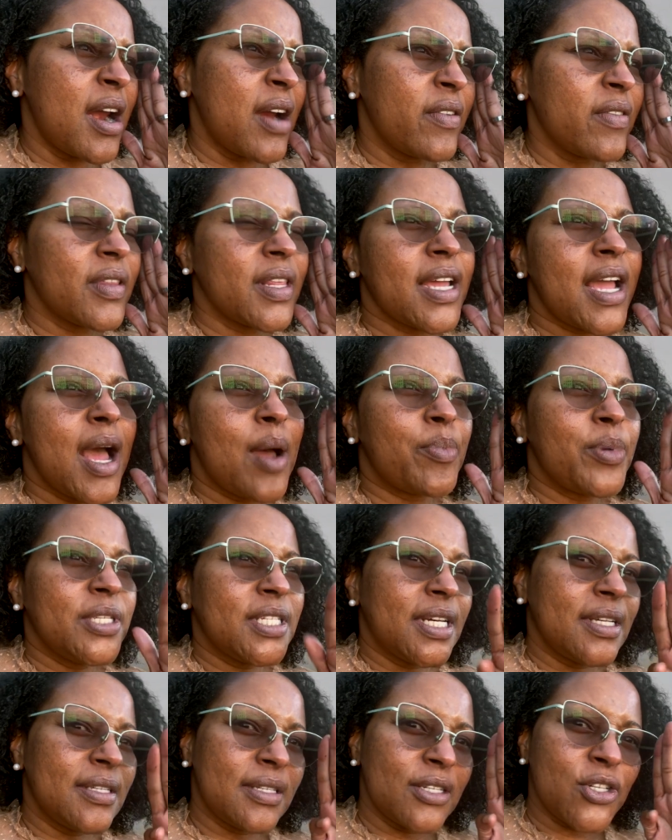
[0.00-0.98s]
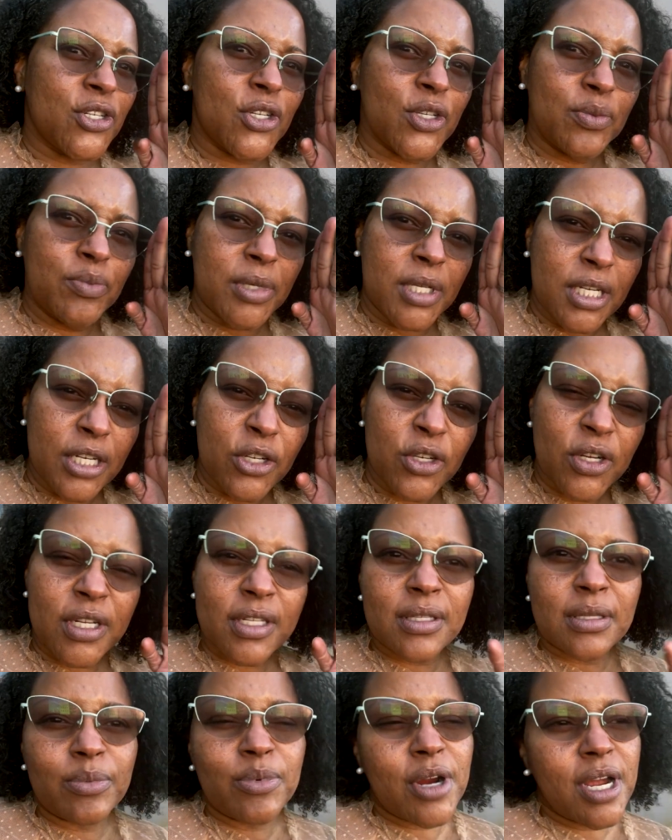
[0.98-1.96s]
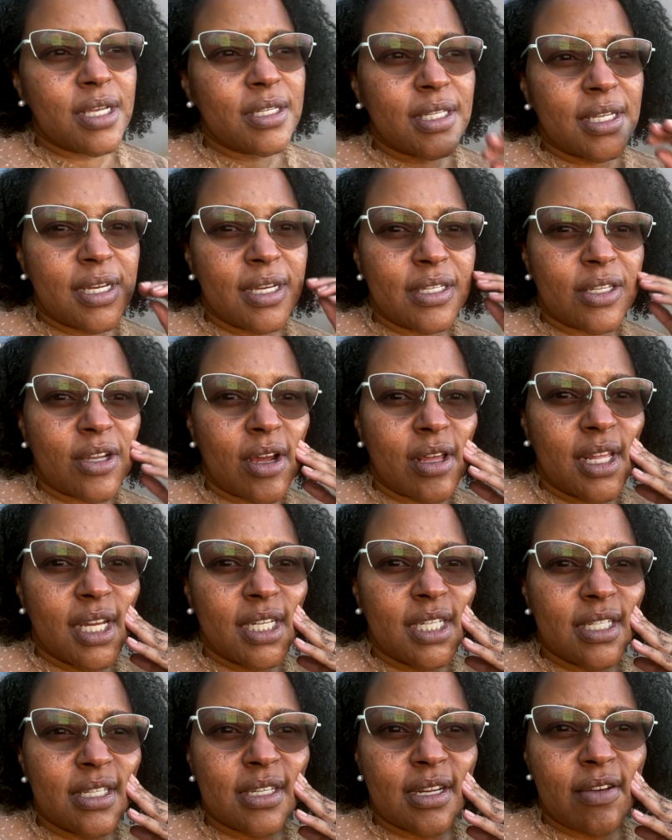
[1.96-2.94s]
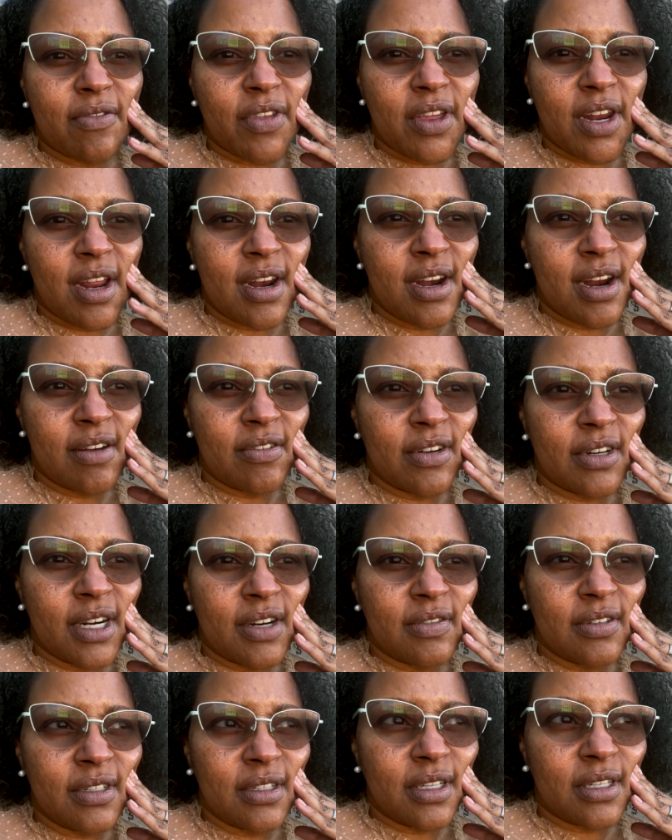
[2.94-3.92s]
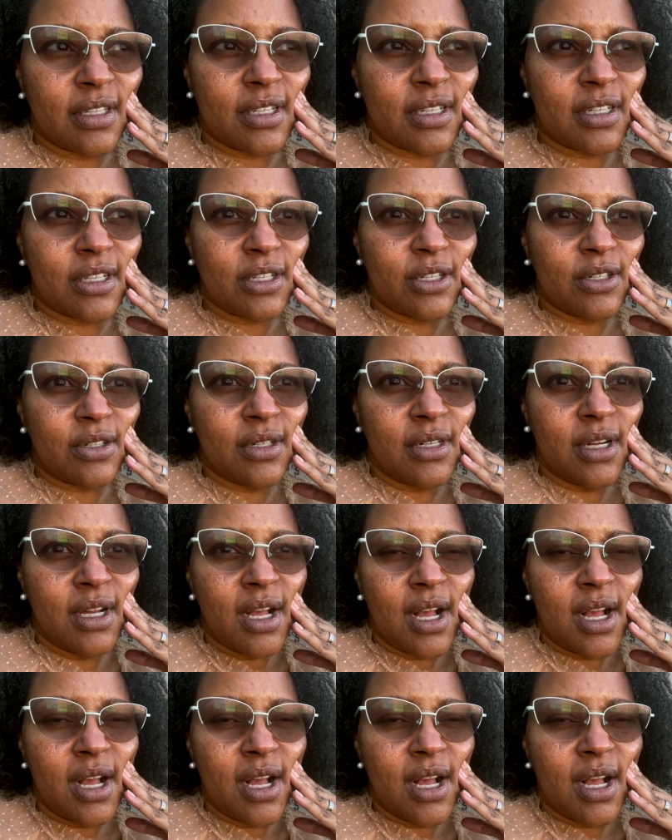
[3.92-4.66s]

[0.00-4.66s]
Everything happens as it should be, trust the process, all that good stuff that I never ever listened to.